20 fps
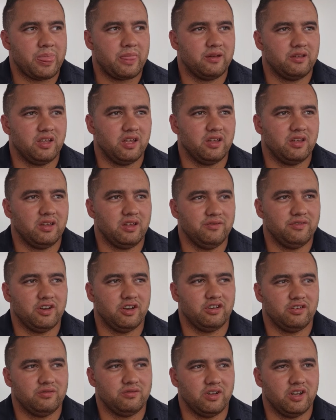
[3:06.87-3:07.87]
yeah, even
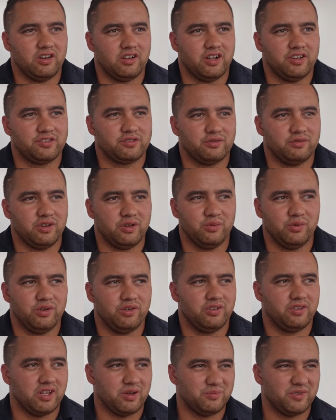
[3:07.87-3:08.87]
in high school, there weren't
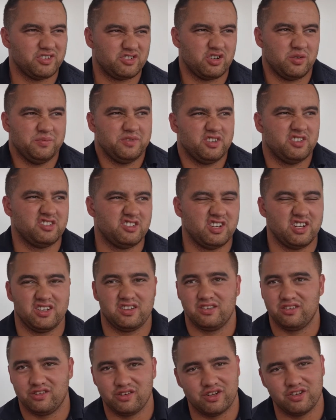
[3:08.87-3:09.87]
that much options. Like,
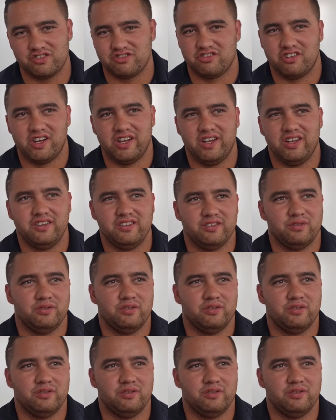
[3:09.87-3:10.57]
you got trades